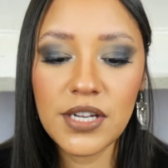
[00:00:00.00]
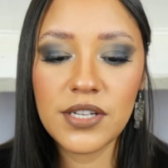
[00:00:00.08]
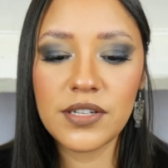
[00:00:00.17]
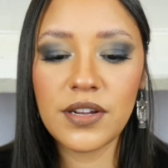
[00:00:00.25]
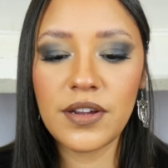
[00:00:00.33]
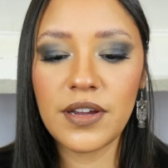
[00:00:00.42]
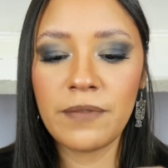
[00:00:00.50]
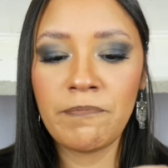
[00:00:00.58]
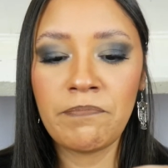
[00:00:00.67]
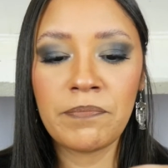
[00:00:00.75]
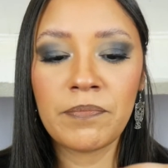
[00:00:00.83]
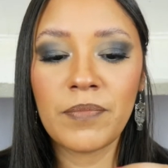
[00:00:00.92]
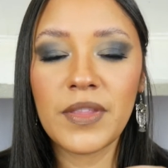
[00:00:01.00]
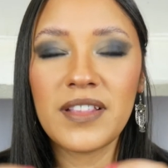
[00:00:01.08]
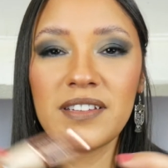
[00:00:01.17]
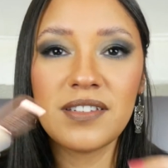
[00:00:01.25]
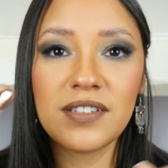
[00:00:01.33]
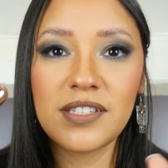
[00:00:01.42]
So
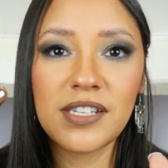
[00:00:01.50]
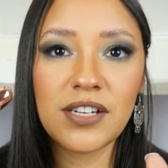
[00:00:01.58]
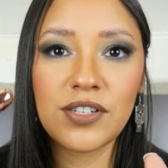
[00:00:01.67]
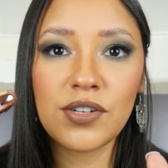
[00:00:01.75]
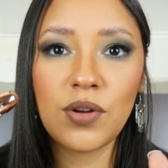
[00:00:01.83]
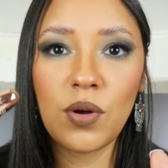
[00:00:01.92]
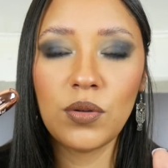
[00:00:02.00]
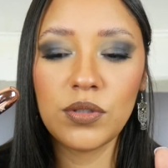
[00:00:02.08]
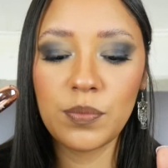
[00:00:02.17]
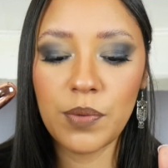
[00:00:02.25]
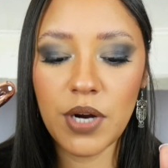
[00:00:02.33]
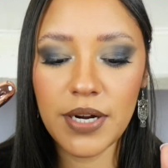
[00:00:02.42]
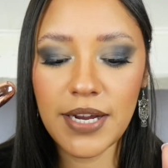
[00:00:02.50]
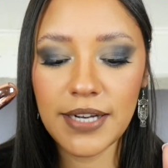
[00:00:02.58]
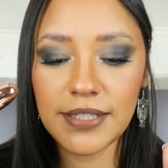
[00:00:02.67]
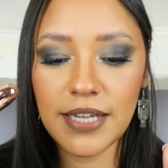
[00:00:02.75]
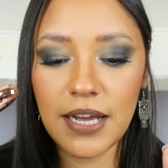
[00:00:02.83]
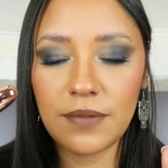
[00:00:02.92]
this is such an old
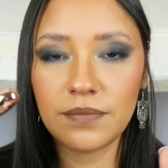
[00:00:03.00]
product,